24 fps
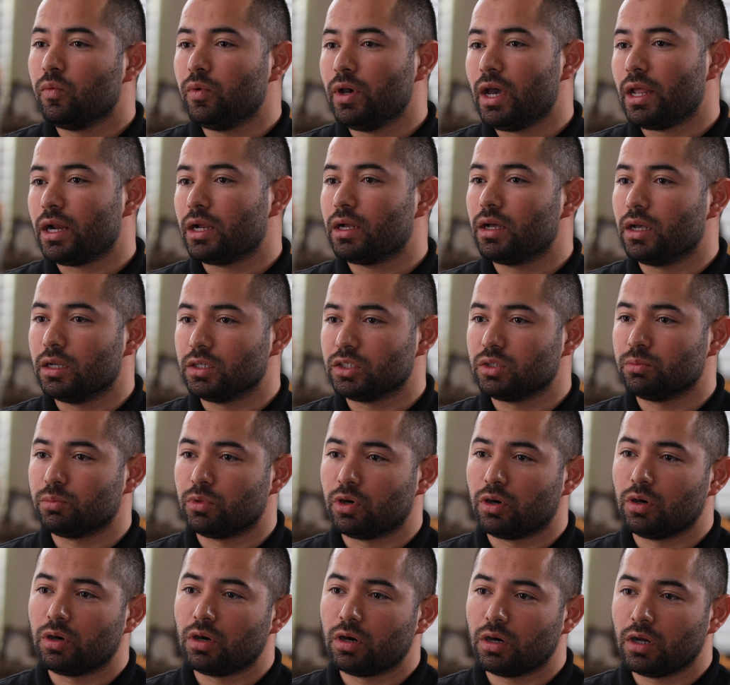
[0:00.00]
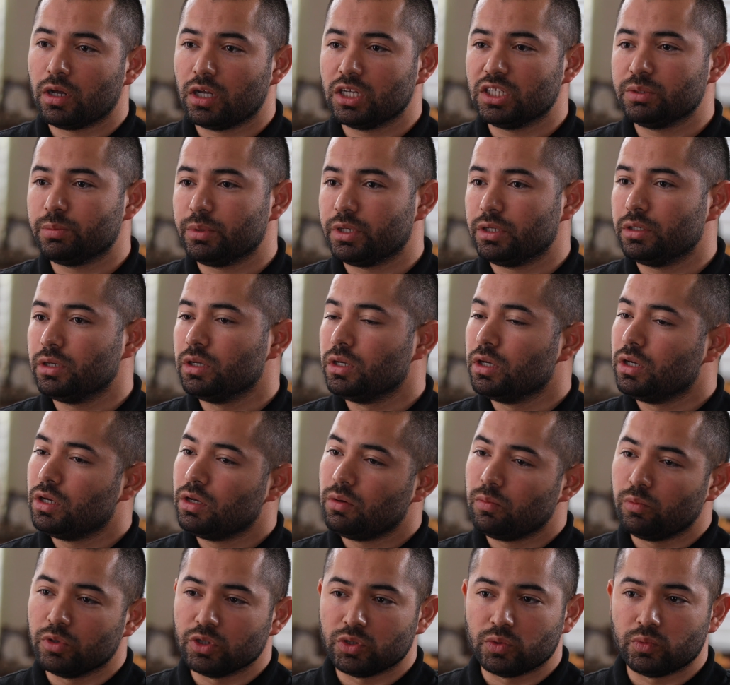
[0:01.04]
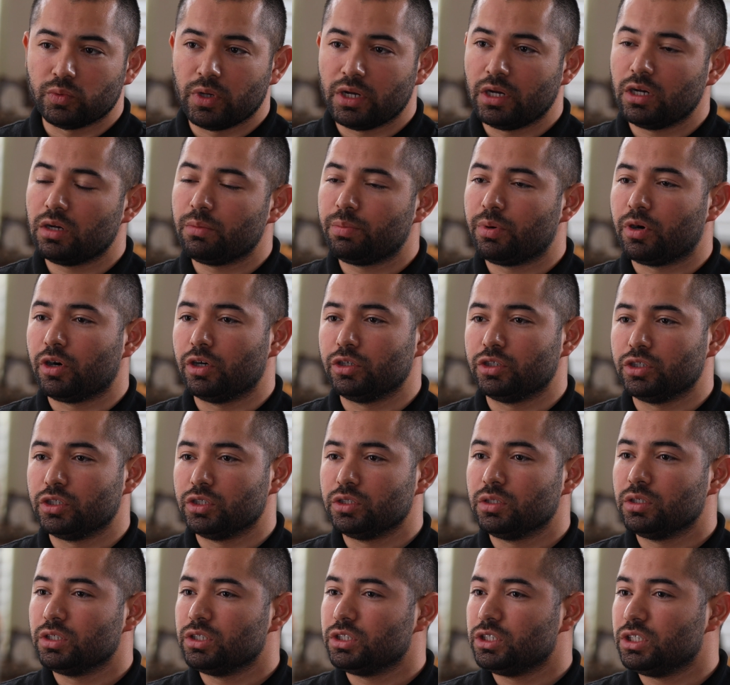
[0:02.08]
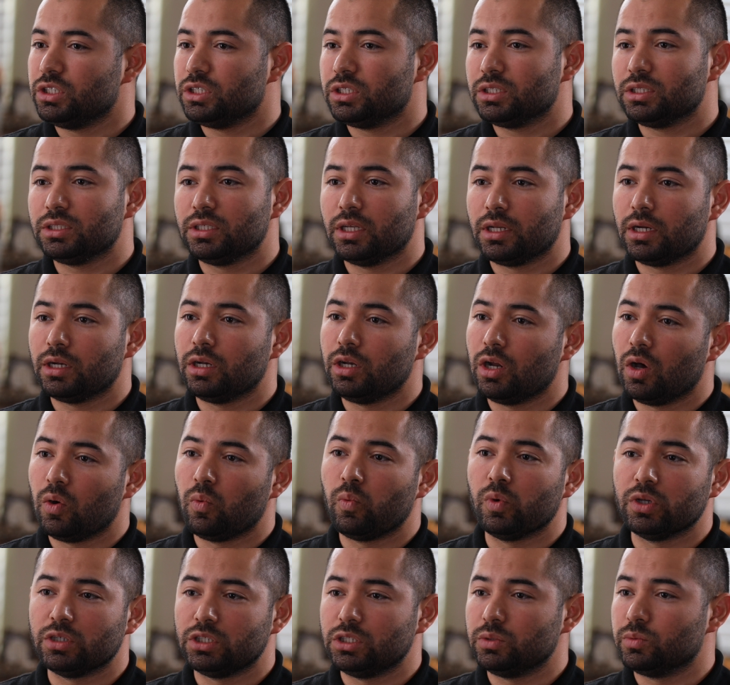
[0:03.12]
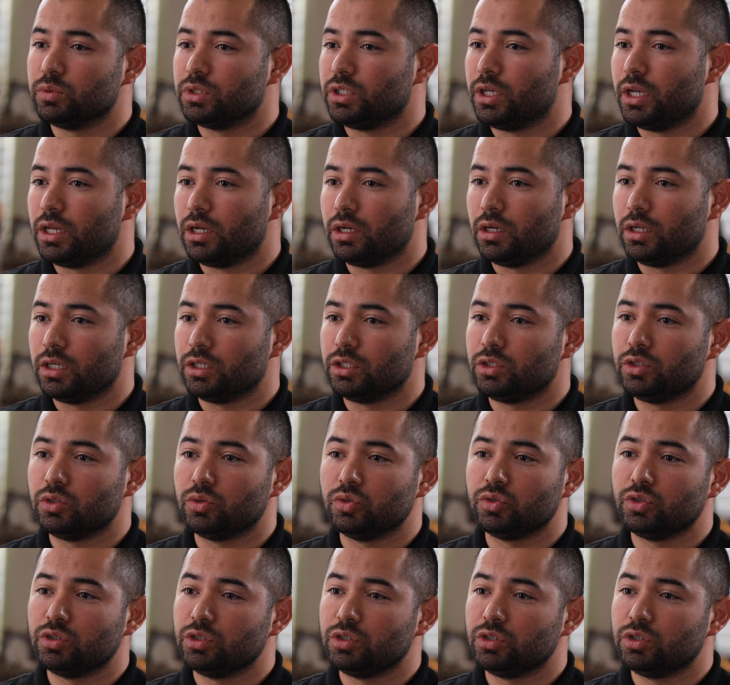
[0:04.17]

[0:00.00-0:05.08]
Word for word: We had a customer, her husband, was ready to purchase. She just didn't know what she was getting into.